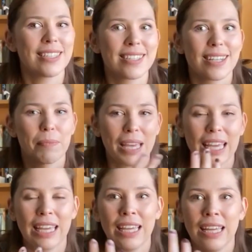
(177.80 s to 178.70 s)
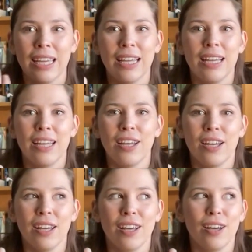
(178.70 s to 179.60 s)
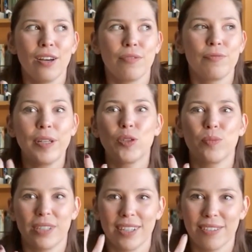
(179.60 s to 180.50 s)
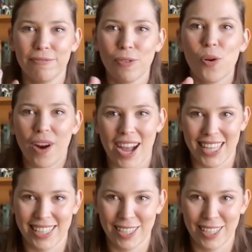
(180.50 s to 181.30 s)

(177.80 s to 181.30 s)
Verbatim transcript: is gonna be filmed for us